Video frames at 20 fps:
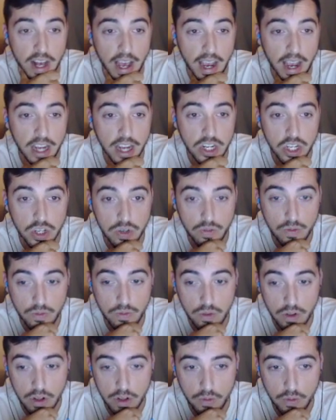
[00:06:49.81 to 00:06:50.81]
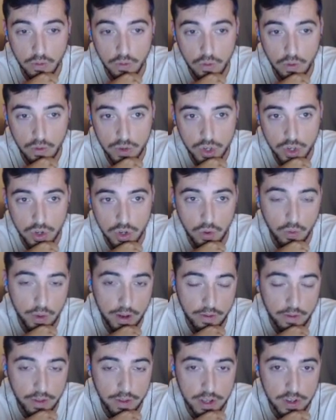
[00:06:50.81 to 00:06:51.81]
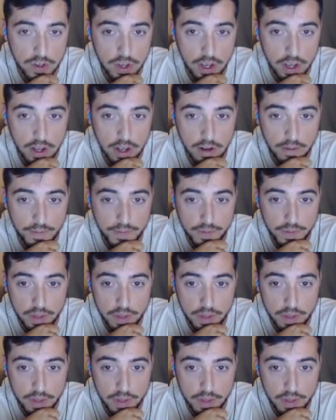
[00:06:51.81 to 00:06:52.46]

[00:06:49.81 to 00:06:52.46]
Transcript: Aegis, so we have Lee Sin,